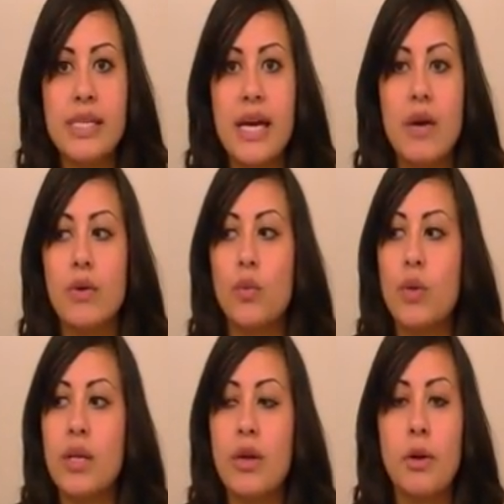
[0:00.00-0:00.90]
down,
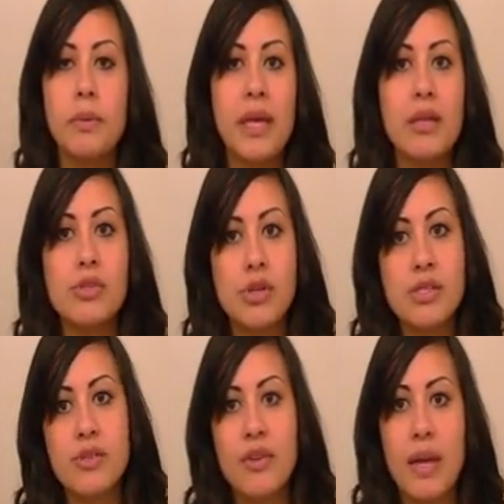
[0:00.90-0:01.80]
what our plans are
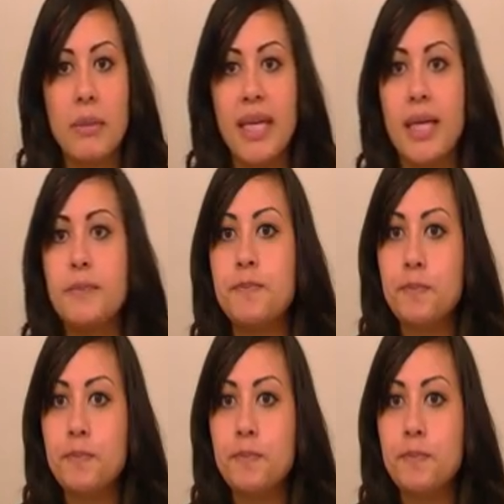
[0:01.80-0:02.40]
as a family,